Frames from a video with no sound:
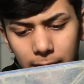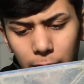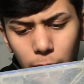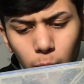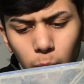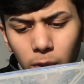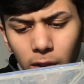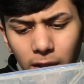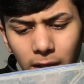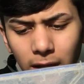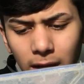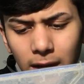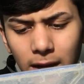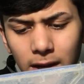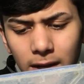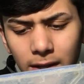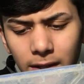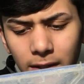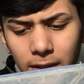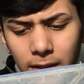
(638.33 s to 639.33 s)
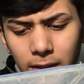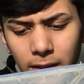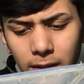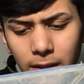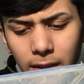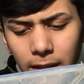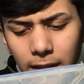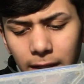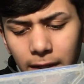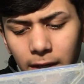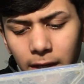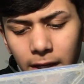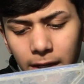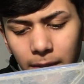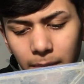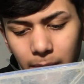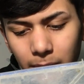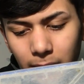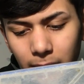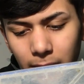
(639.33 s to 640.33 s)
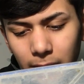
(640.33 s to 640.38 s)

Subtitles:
this one guy, he caught